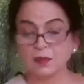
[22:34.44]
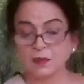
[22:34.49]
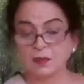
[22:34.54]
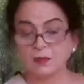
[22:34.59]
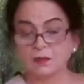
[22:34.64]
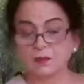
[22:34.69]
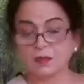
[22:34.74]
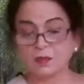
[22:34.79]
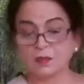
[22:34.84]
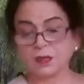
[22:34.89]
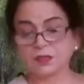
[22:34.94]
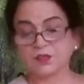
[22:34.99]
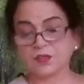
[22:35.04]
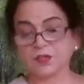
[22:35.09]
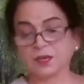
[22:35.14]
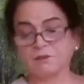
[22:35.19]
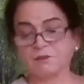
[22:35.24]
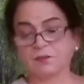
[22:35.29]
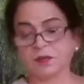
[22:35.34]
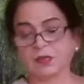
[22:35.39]
There are
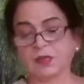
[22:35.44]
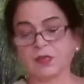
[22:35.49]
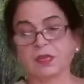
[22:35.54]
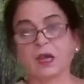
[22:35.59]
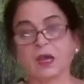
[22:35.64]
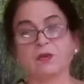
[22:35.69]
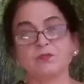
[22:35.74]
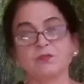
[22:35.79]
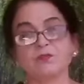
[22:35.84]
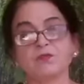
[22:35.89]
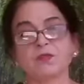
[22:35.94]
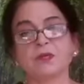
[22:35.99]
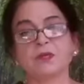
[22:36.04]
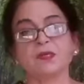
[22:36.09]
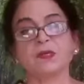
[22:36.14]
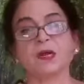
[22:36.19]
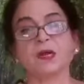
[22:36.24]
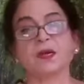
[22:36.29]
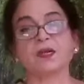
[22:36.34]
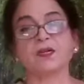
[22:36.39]
several
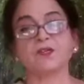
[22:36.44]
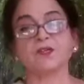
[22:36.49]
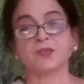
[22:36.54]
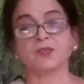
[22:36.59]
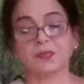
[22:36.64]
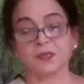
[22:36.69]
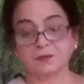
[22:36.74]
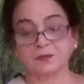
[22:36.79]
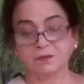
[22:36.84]
thousand nadis,